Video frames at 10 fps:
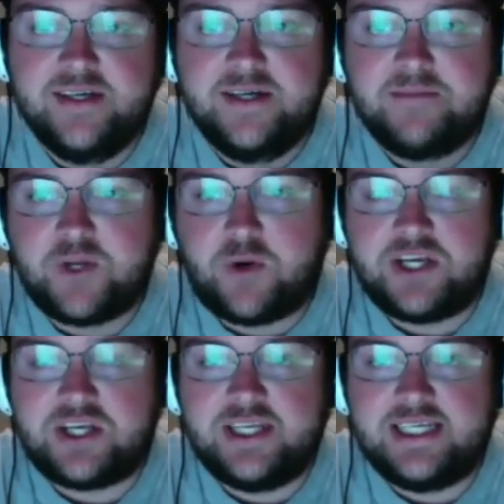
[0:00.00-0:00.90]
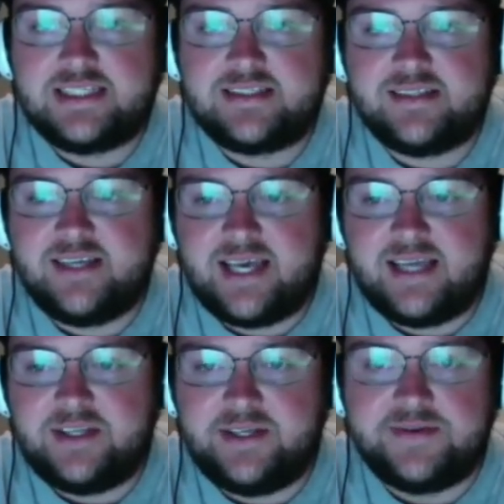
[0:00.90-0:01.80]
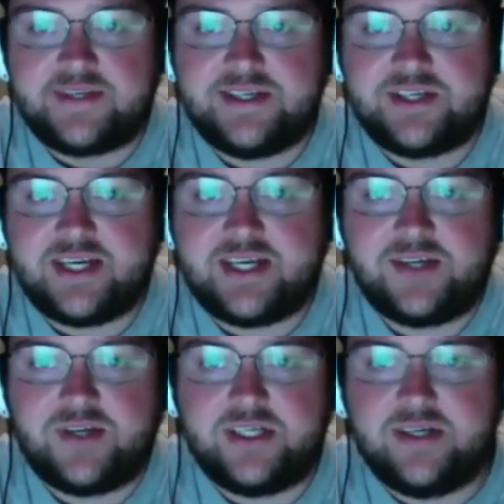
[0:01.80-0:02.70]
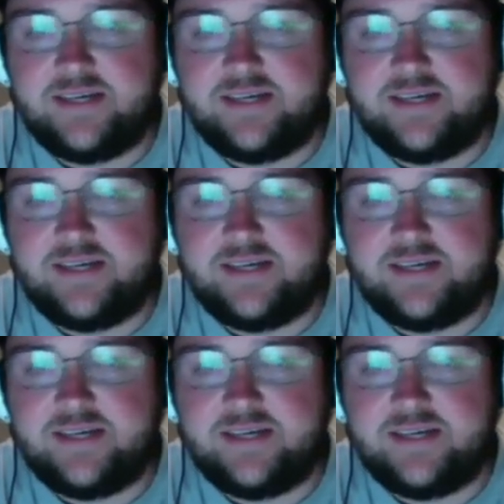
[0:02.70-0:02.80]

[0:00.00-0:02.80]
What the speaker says: The question is, again, usage in a contract year.